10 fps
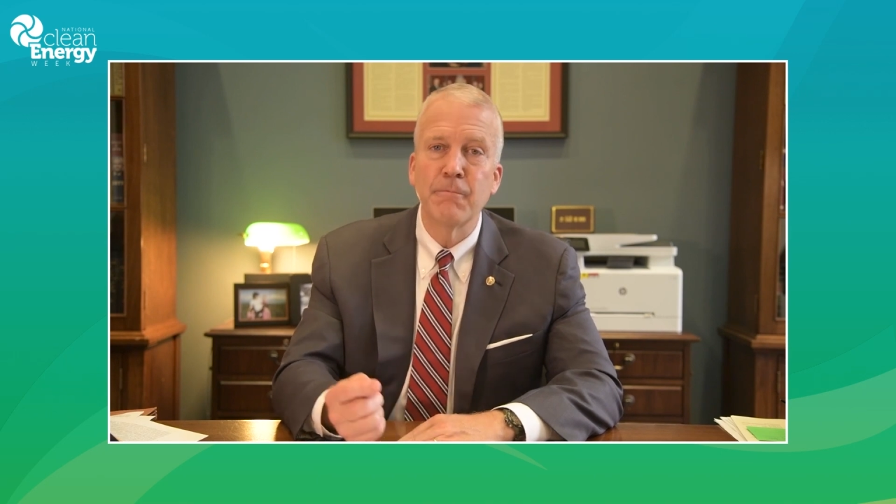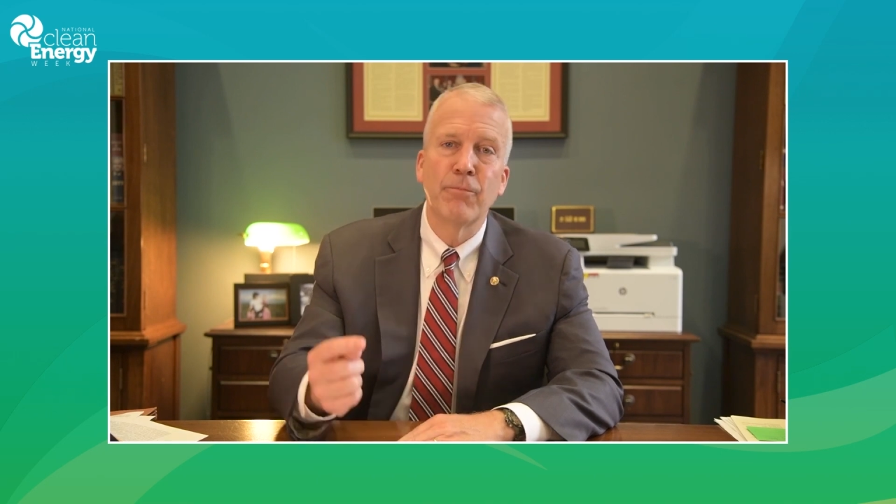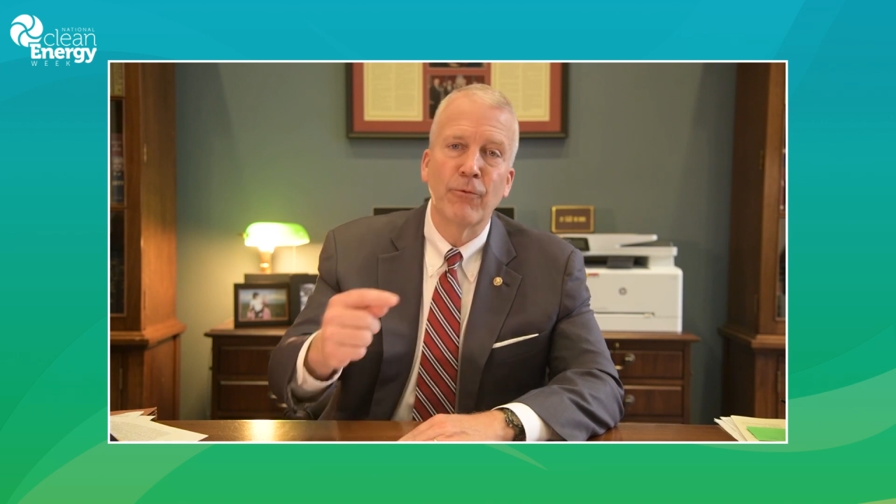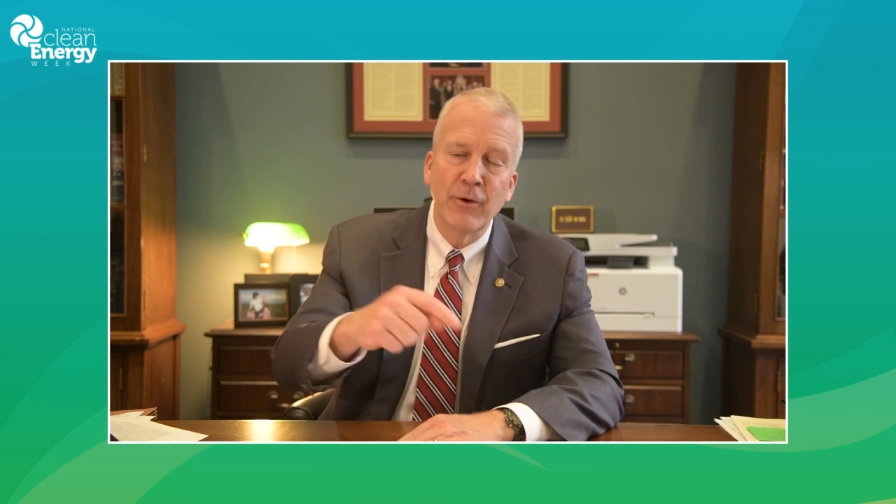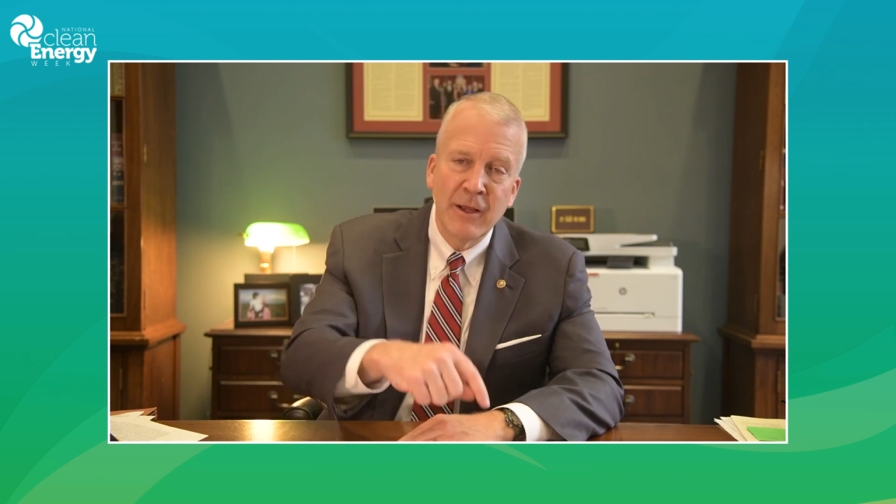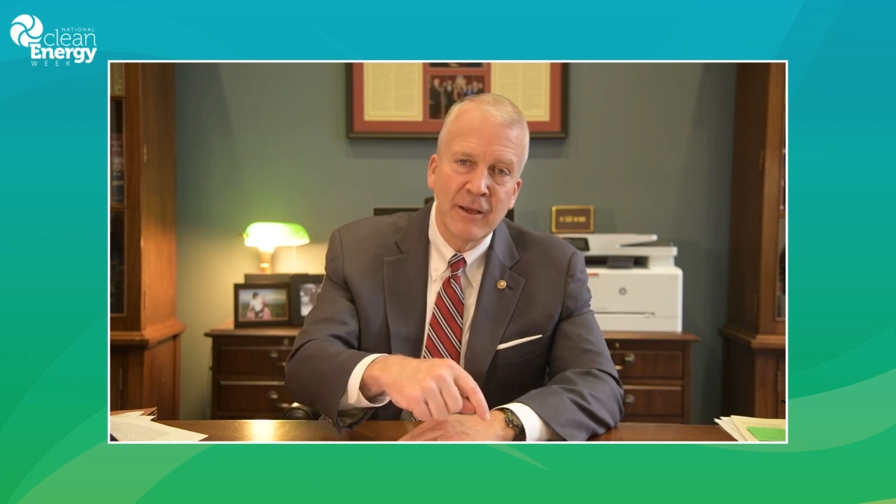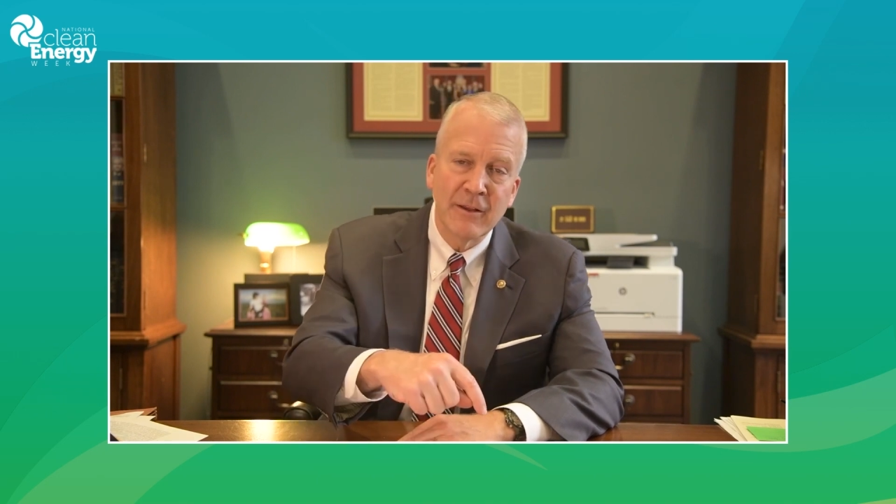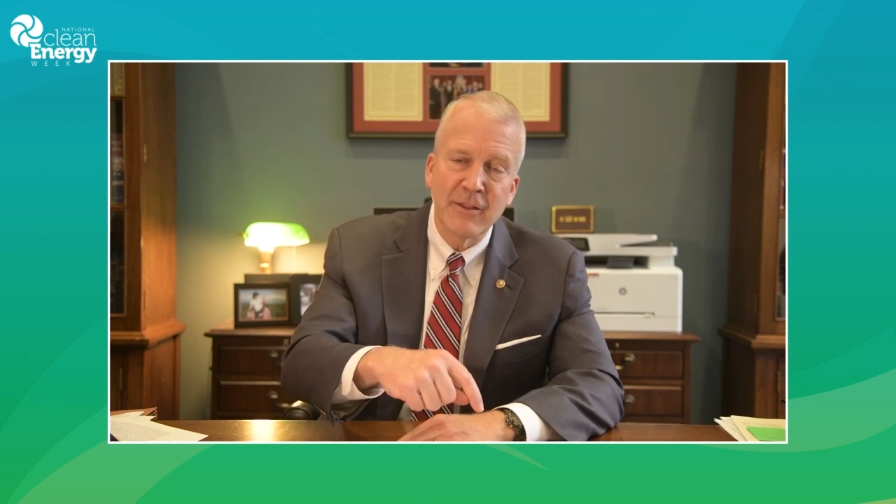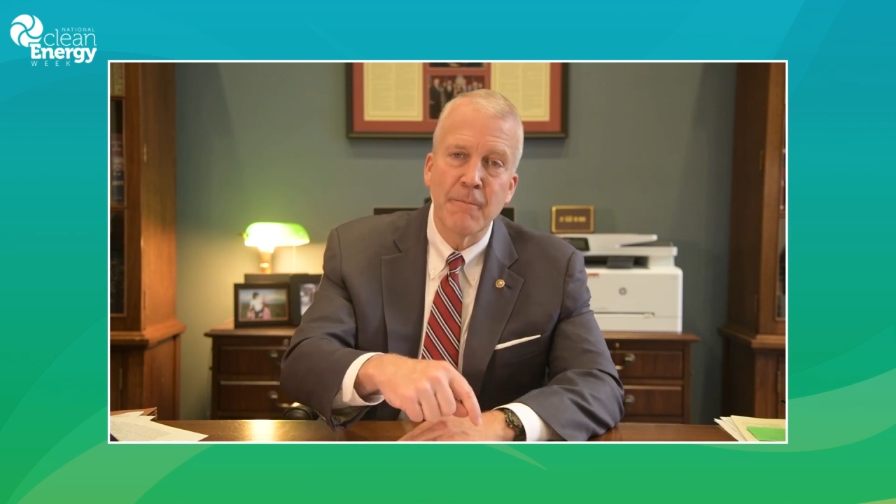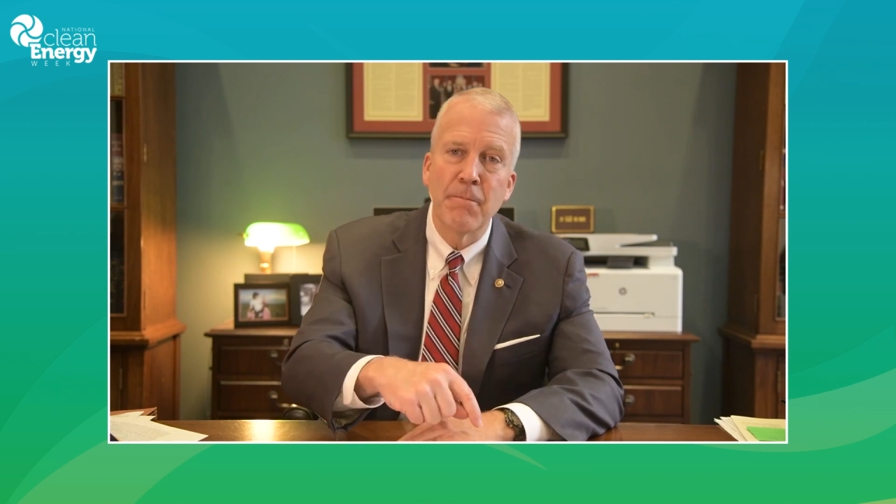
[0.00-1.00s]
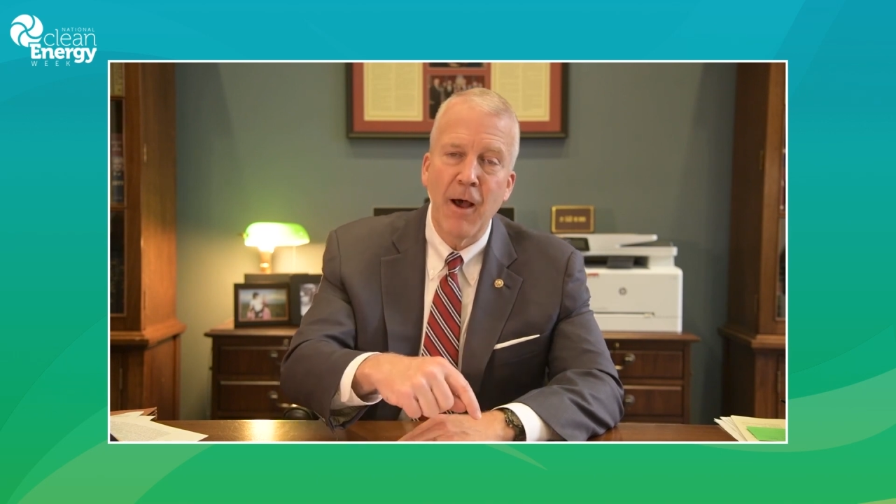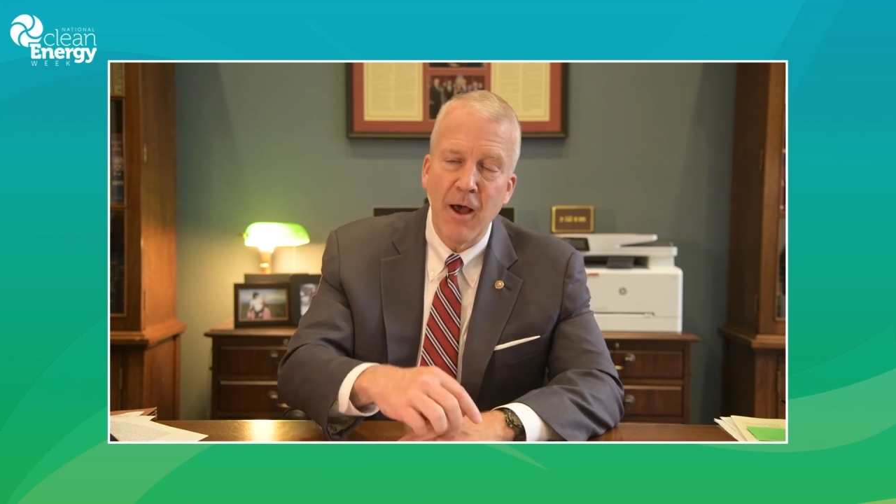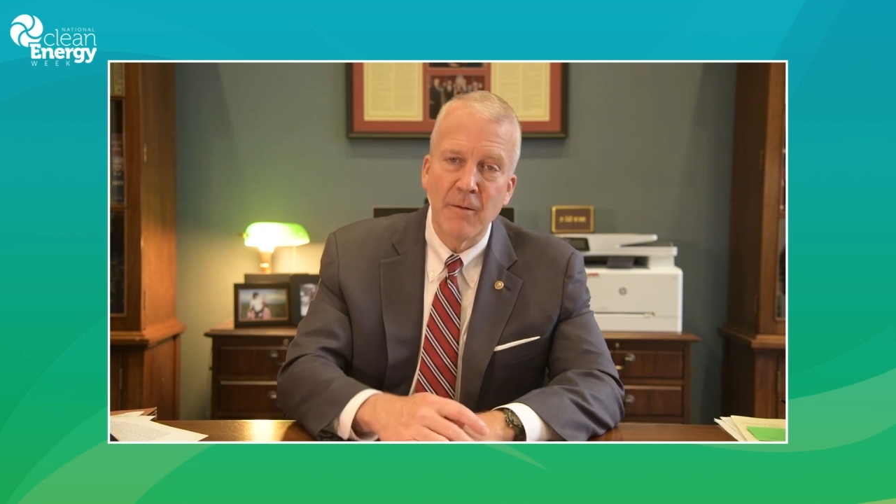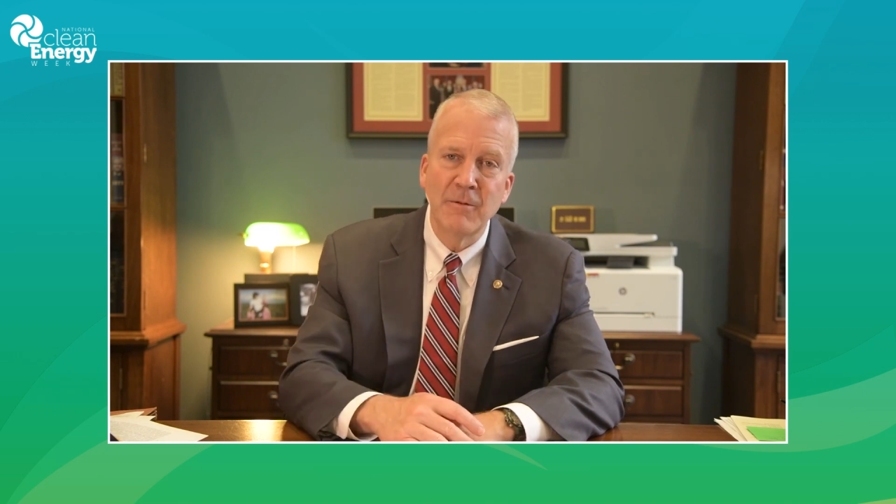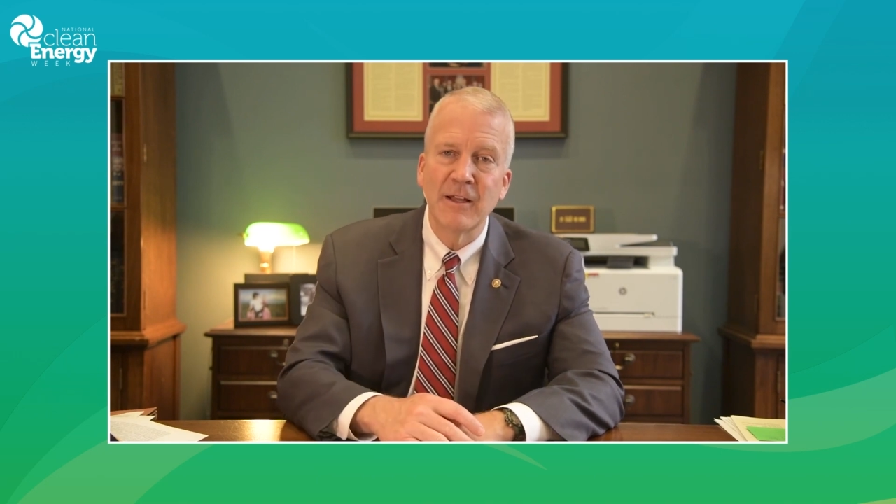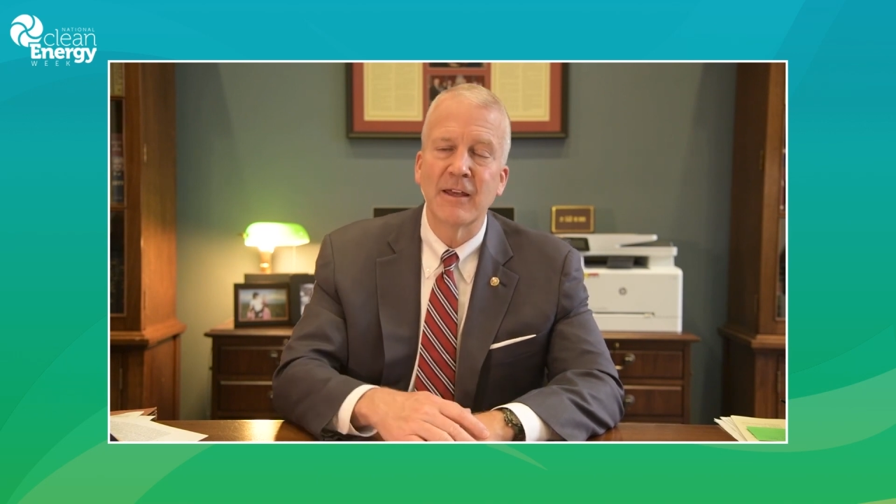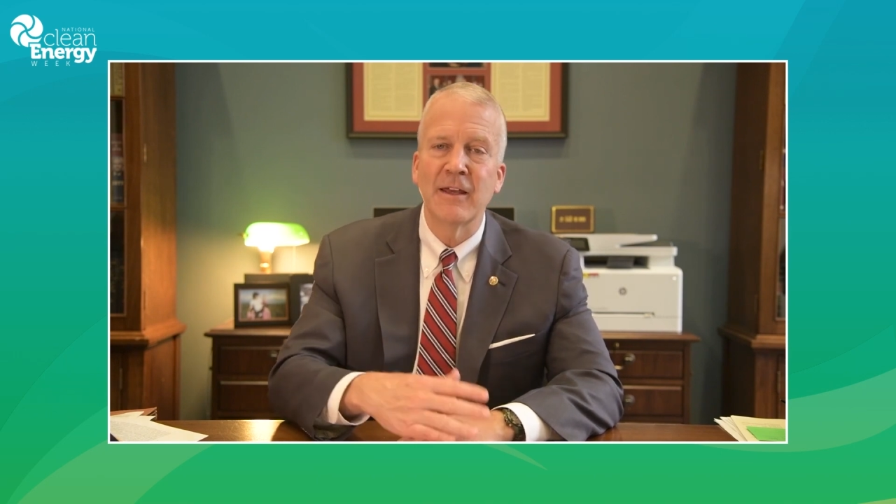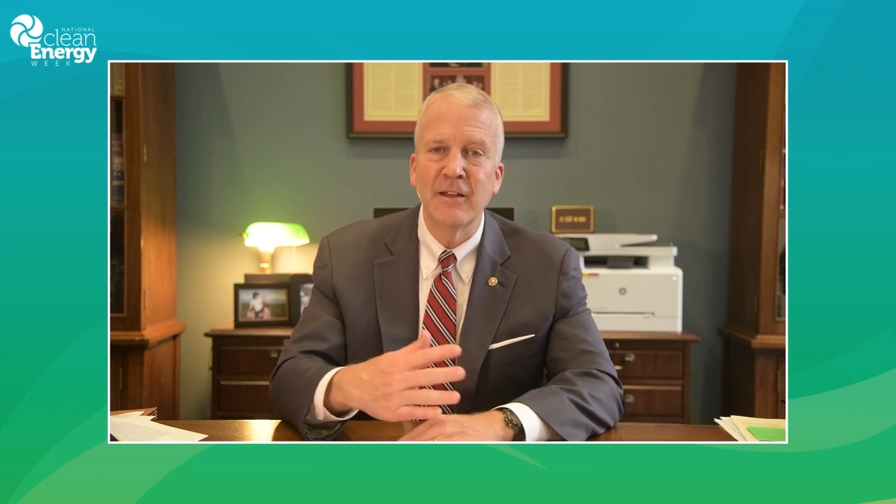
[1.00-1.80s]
bring the public